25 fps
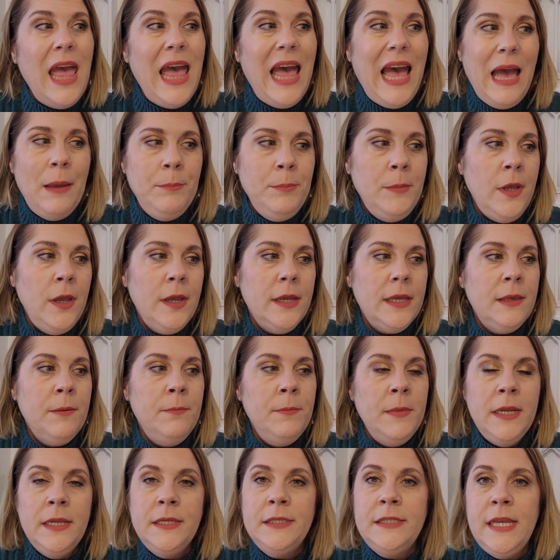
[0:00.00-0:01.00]
I'm not
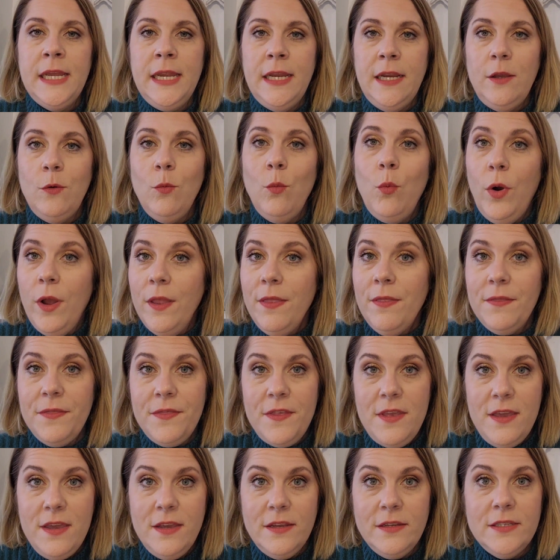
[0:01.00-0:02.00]
committed to any one
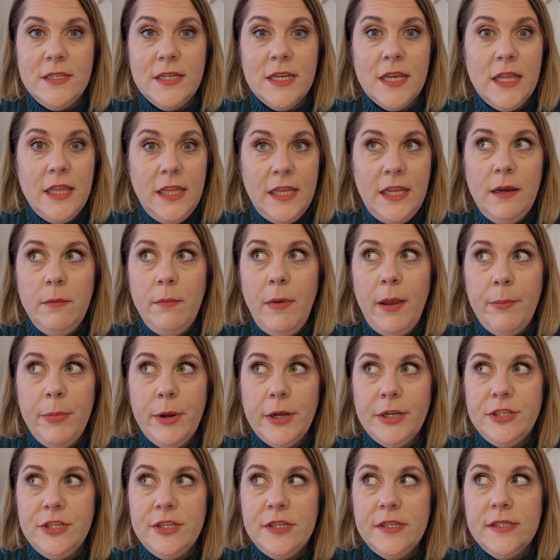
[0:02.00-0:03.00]
thing to clean my
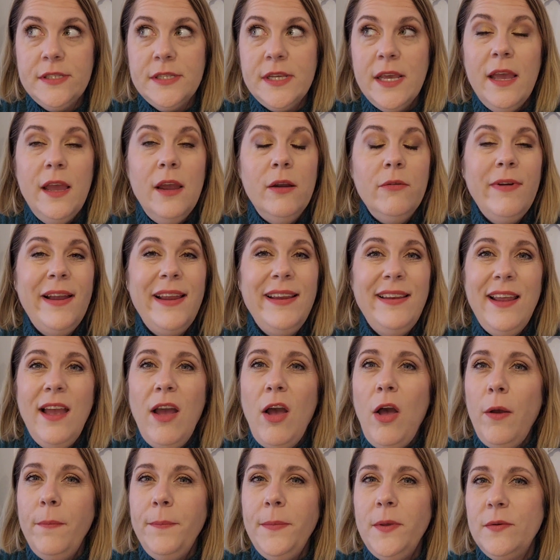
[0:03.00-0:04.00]
brushes. Right
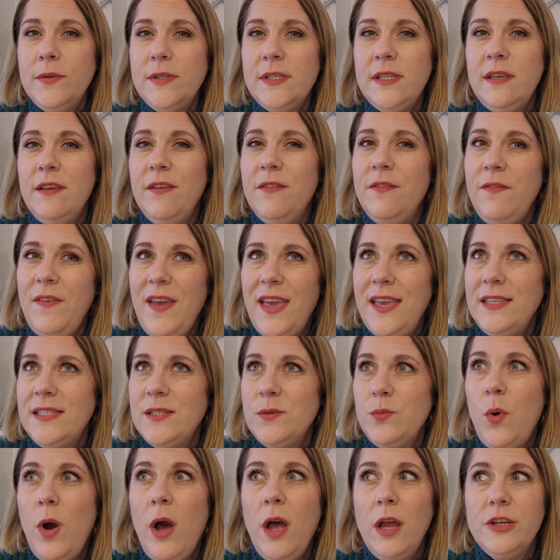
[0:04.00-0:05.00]
now I'm using a face
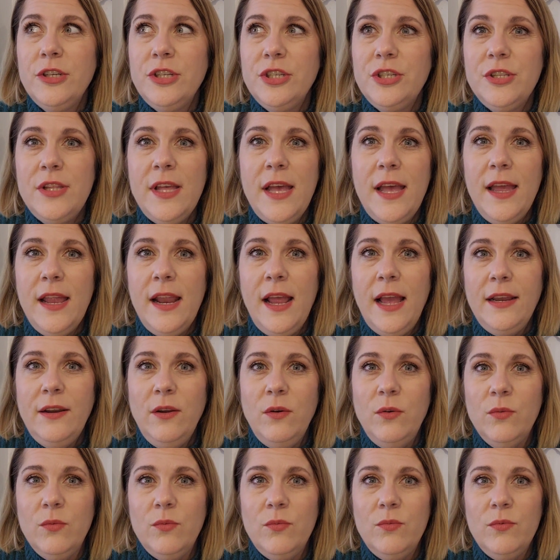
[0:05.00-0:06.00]
wash that I
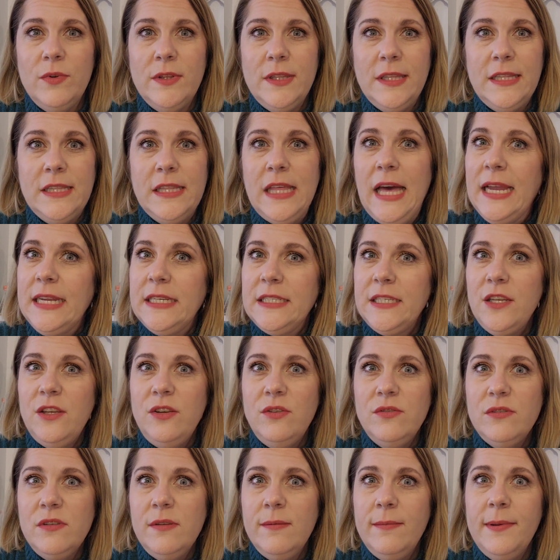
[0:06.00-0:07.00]
don't really like to
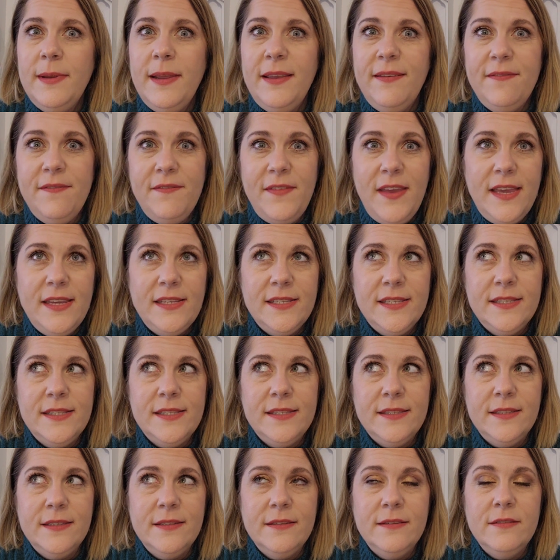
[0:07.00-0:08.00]
use on my face
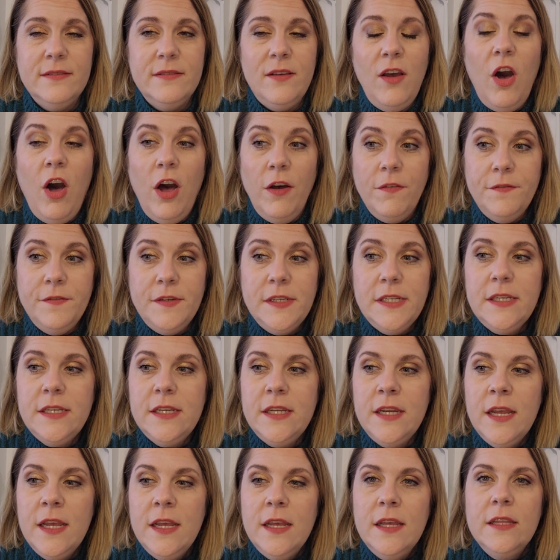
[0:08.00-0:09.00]
often,
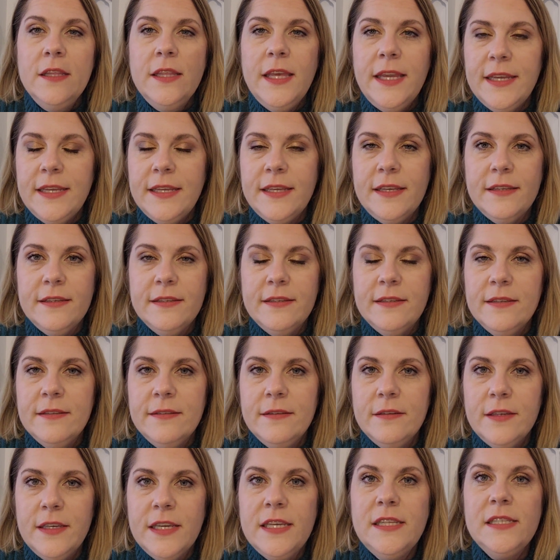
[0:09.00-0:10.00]
like
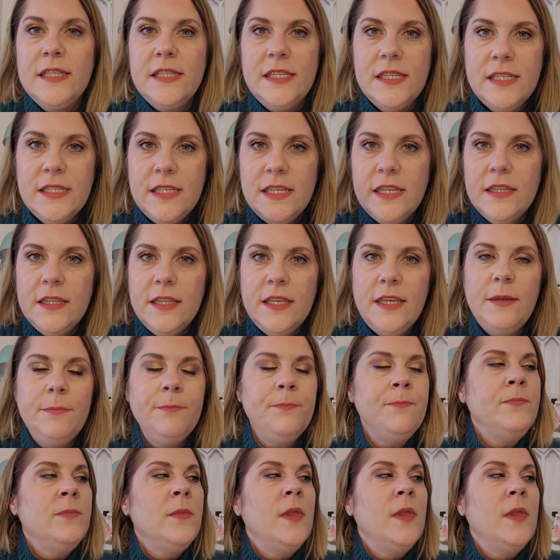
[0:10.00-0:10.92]
consistently.